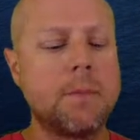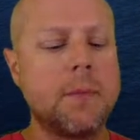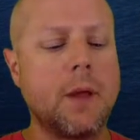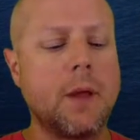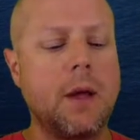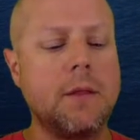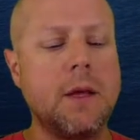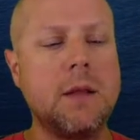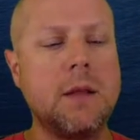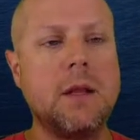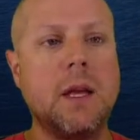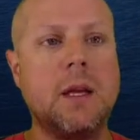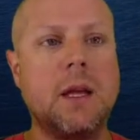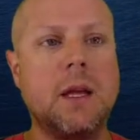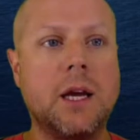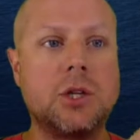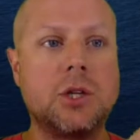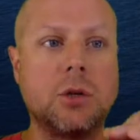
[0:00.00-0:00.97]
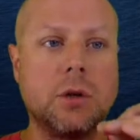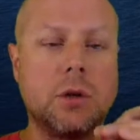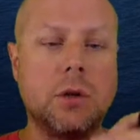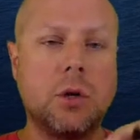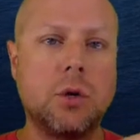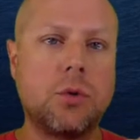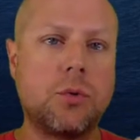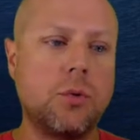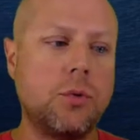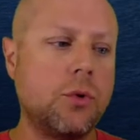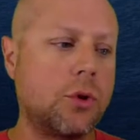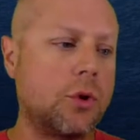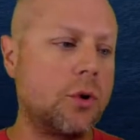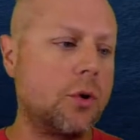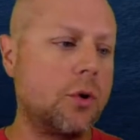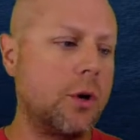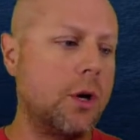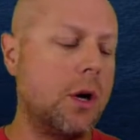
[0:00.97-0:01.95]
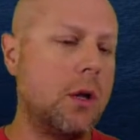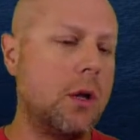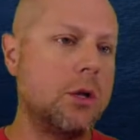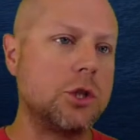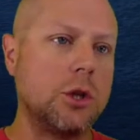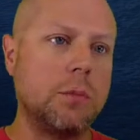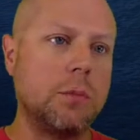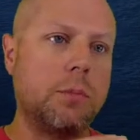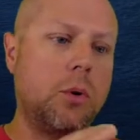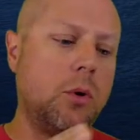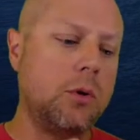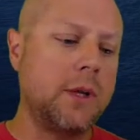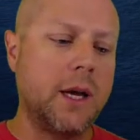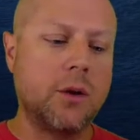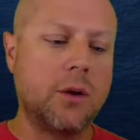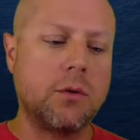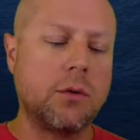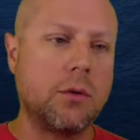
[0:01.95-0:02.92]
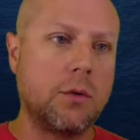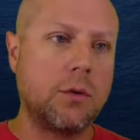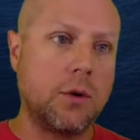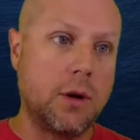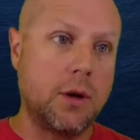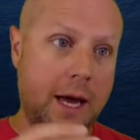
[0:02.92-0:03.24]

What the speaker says: And then they can actually look through the chronology and pull down